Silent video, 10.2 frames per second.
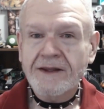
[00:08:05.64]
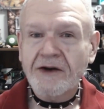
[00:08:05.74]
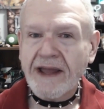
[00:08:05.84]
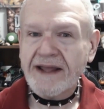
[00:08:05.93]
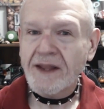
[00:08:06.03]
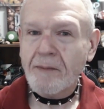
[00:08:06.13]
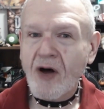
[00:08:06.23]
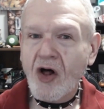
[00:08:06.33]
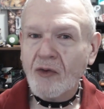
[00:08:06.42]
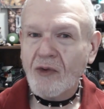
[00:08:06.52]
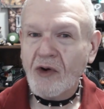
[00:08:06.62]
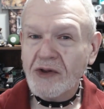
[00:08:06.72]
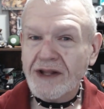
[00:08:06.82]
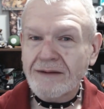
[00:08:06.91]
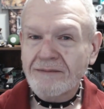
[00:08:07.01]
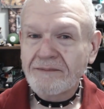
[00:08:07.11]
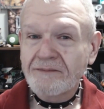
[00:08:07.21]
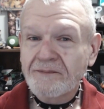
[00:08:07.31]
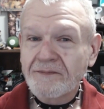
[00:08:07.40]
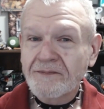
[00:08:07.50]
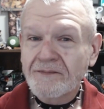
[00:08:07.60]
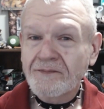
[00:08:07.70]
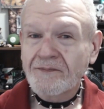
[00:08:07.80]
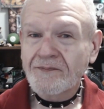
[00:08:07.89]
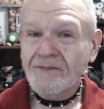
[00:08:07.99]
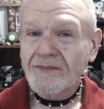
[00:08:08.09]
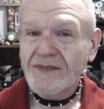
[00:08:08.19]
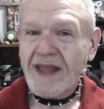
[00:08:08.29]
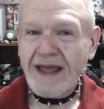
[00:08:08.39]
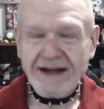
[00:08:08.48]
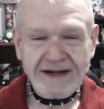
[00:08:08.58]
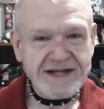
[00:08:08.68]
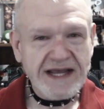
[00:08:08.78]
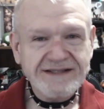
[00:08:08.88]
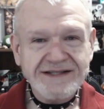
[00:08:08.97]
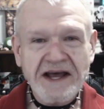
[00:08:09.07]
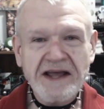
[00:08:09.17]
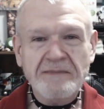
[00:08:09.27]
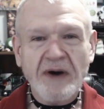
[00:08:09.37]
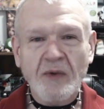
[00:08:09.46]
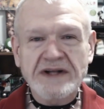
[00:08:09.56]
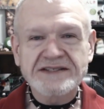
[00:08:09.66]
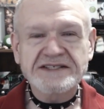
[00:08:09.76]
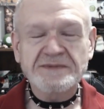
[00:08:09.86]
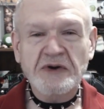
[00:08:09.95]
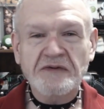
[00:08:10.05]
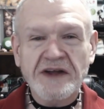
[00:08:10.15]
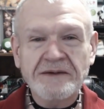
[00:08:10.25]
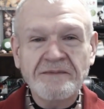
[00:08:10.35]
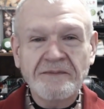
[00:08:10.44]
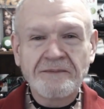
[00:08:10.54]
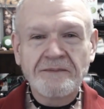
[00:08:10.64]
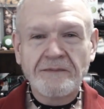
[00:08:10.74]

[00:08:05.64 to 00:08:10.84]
You're getting the ball rolling. And it takes time, but once it's moving,